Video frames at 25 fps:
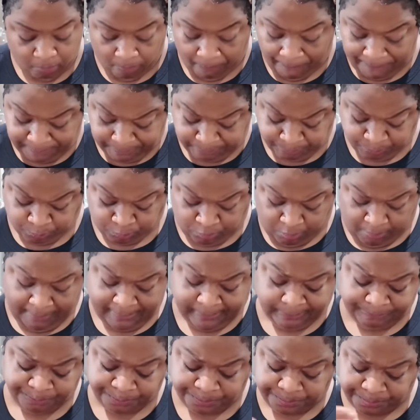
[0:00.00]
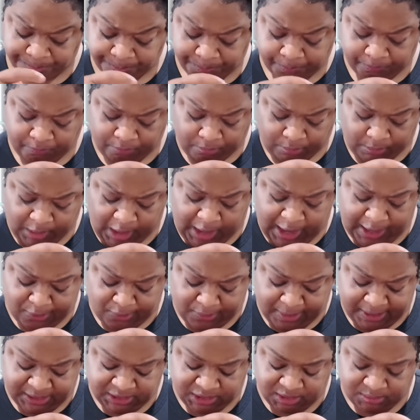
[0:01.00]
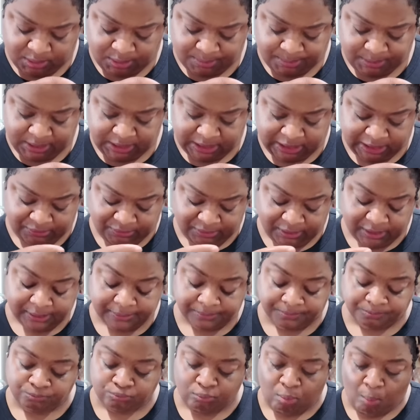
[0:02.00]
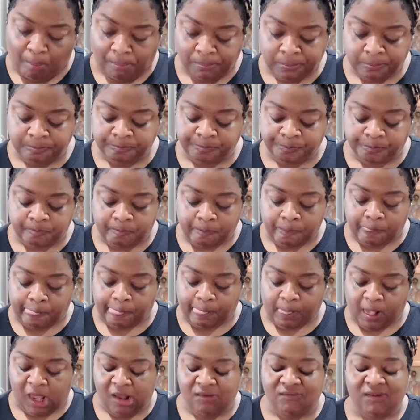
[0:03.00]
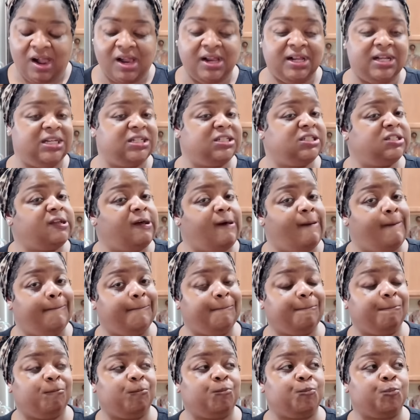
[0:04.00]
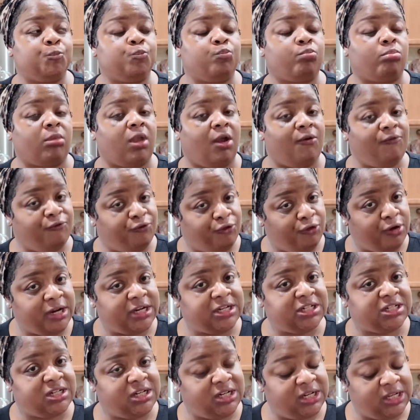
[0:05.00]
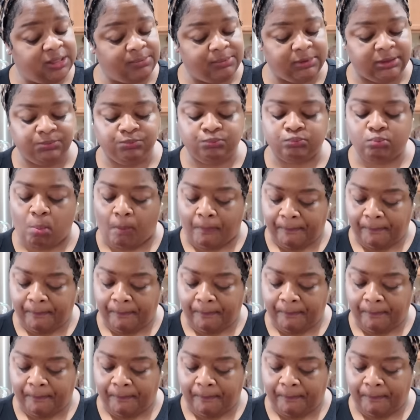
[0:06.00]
I don't waste some on me already. If I had some fresh lemon,